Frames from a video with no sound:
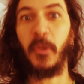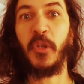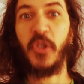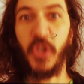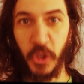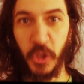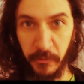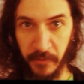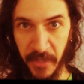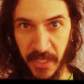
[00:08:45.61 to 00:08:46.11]

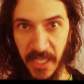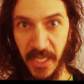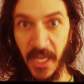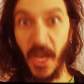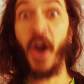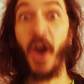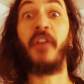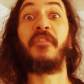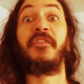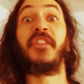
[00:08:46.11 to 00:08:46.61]
butchery
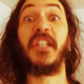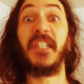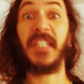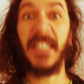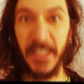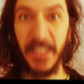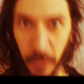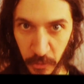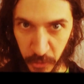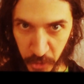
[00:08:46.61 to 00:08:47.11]
of the
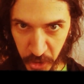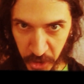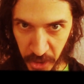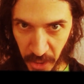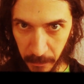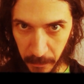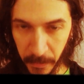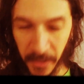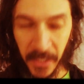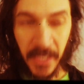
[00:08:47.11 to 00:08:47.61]

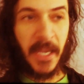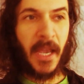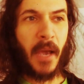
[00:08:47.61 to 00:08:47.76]
leadership